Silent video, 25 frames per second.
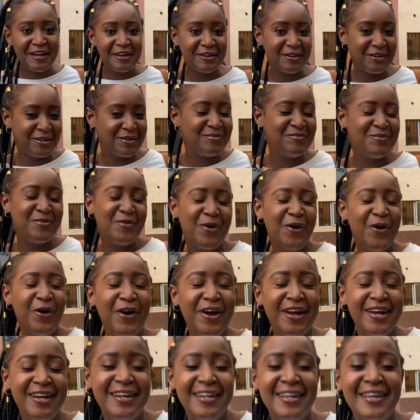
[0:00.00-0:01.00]
Say
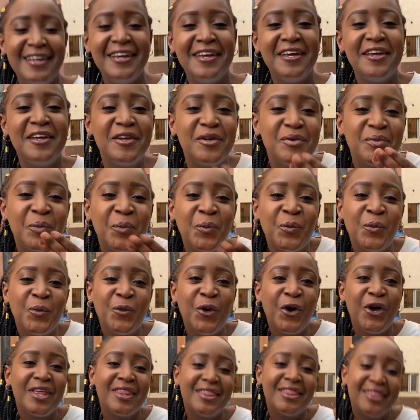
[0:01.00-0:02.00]
something. You look so
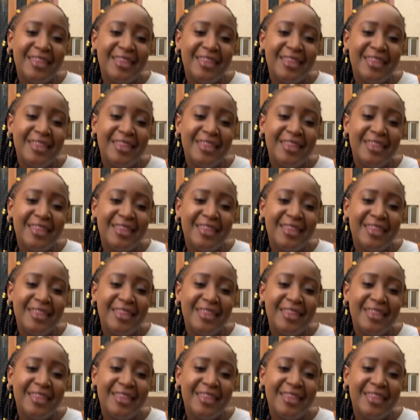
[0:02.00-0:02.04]
beautiful.